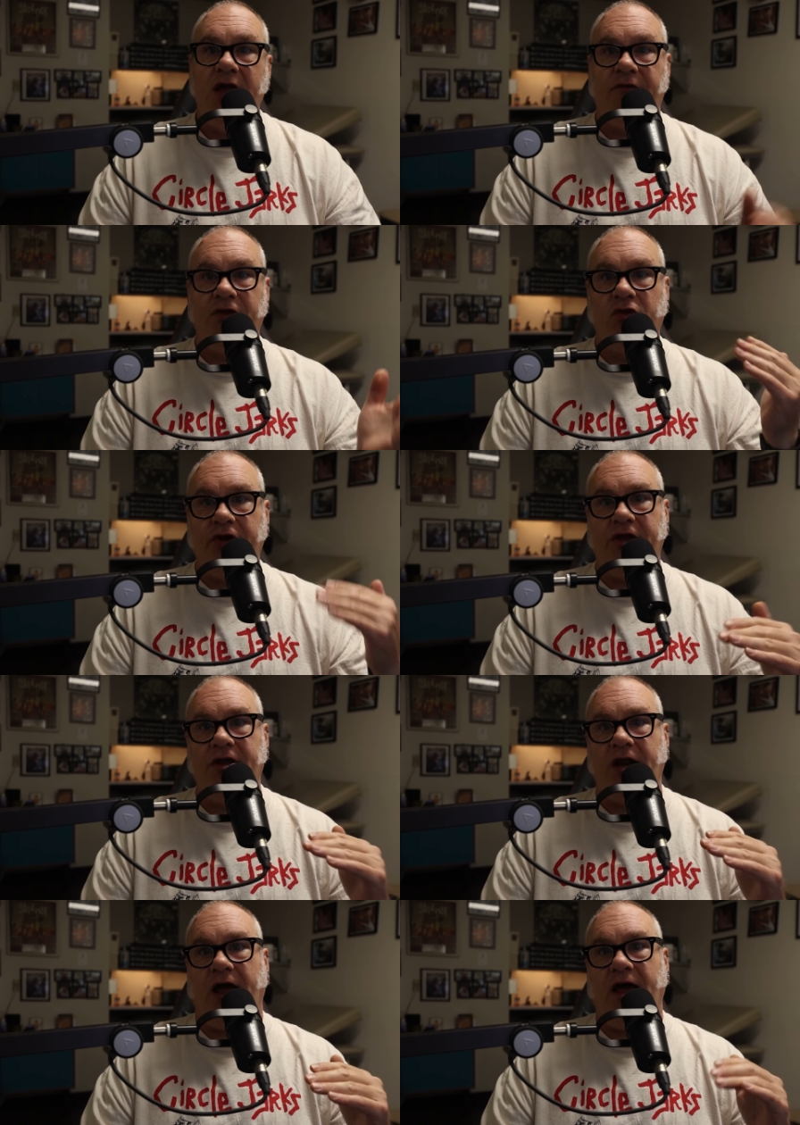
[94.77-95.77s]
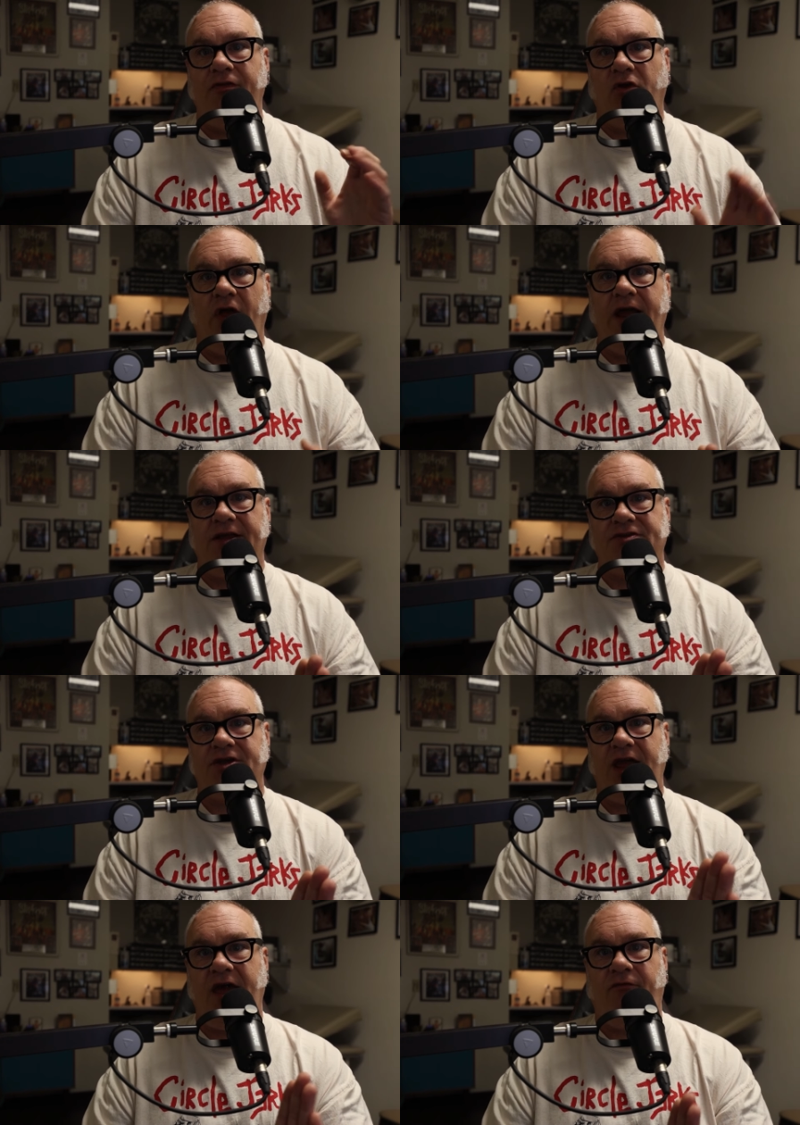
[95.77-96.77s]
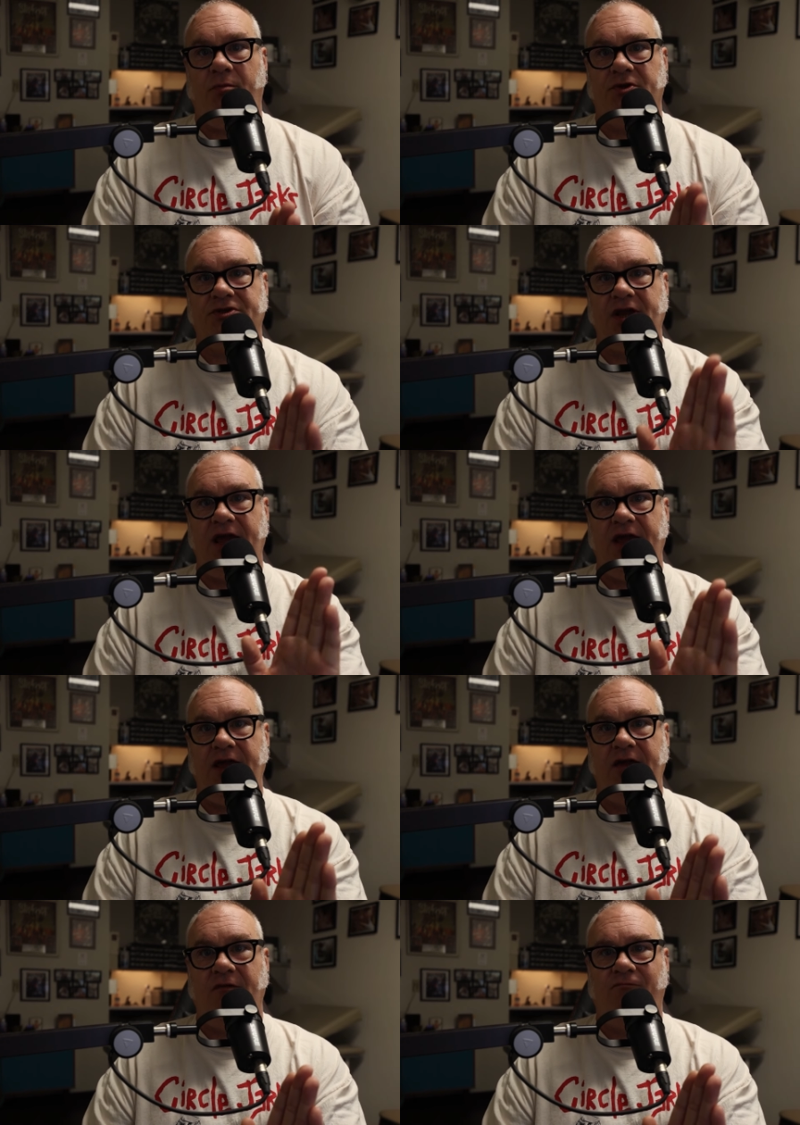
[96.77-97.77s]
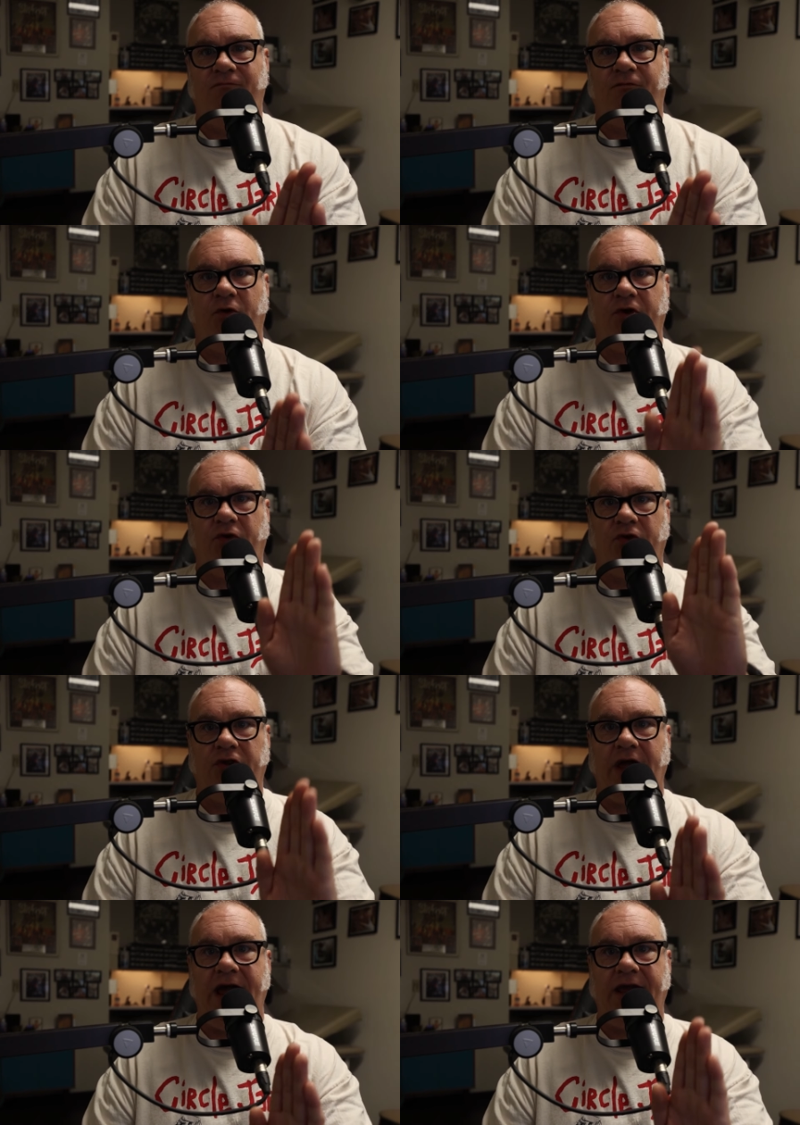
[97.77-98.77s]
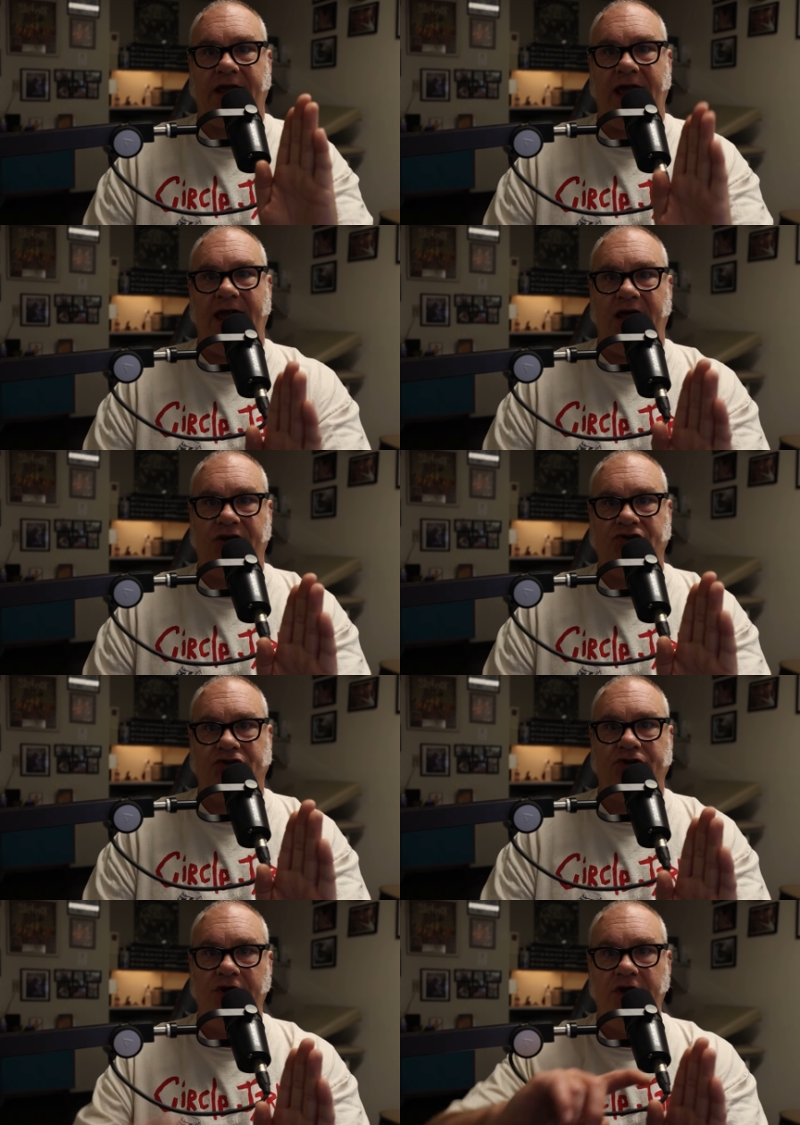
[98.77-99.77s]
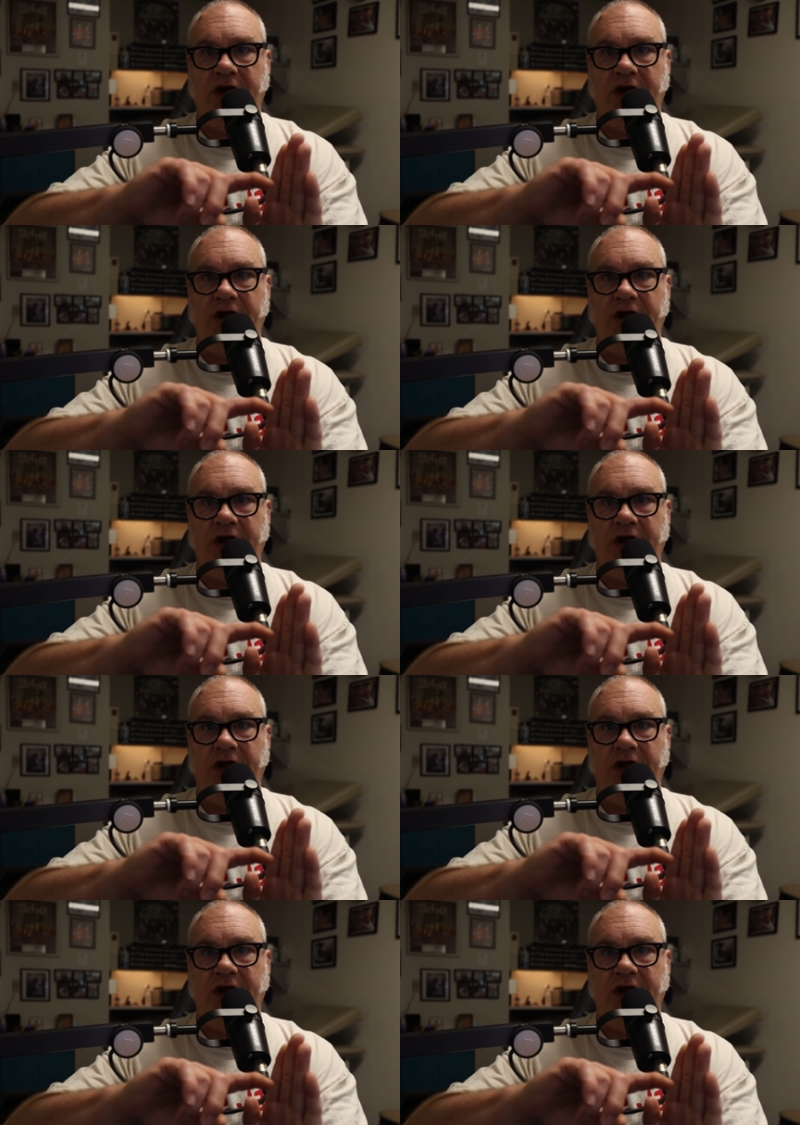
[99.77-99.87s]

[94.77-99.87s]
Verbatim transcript: If you look at uh, the glands, they have almost a vertical like edge